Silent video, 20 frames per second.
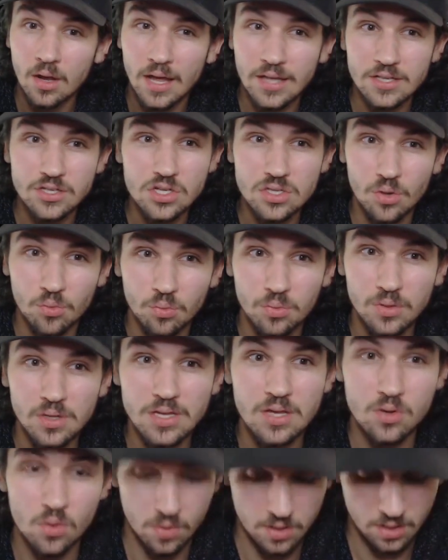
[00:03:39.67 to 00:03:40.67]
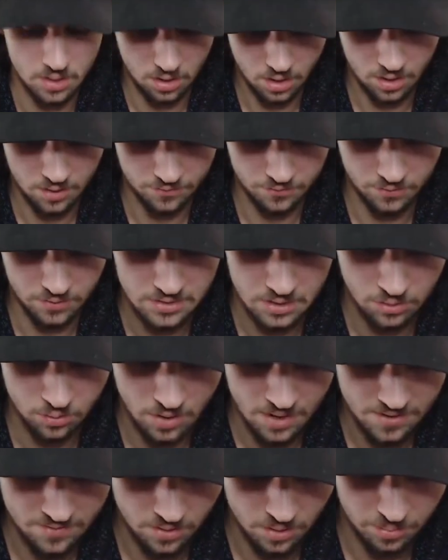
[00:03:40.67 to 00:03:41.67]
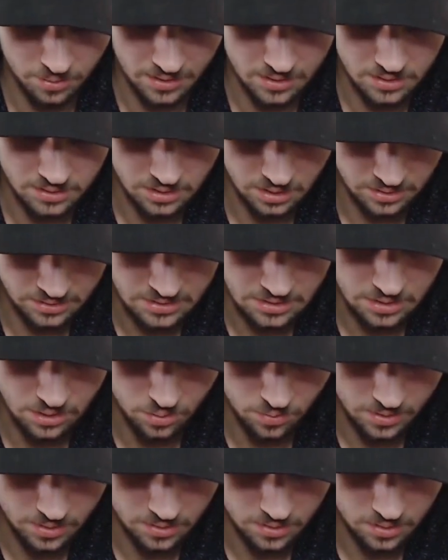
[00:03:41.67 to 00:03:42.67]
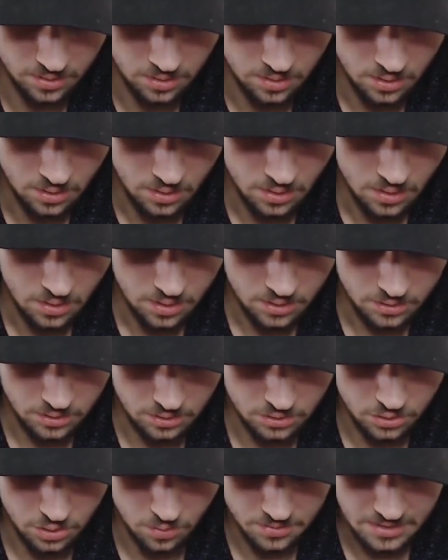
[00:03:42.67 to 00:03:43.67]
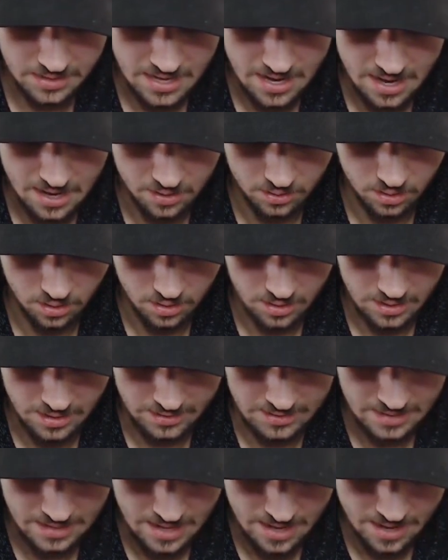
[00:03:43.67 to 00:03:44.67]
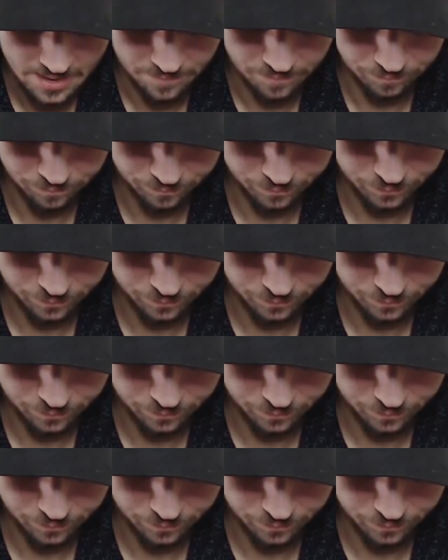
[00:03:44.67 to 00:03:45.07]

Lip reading: It's just a really annoying card for graveyard players to deal with. So let's go with the Canon Cart again.